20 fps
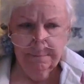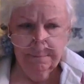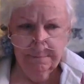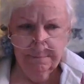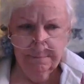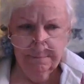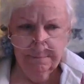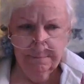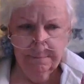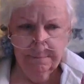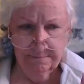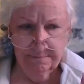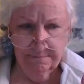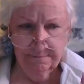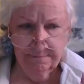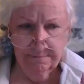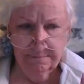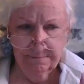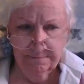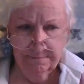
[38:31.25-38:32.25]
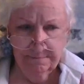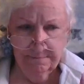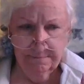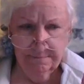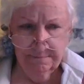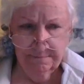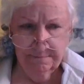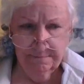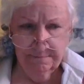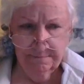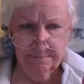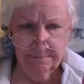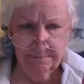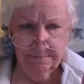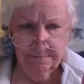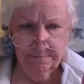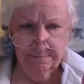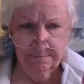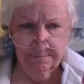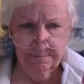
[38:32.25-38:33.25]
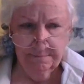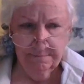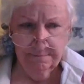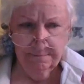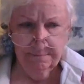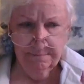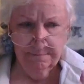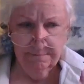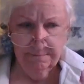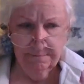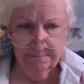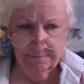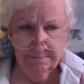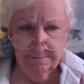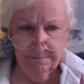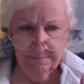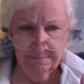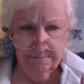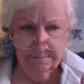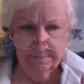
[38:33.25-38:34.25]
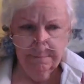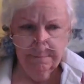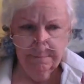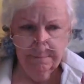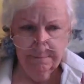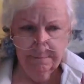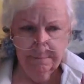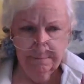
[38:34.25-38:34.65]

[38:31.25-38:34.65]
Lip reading: (silent)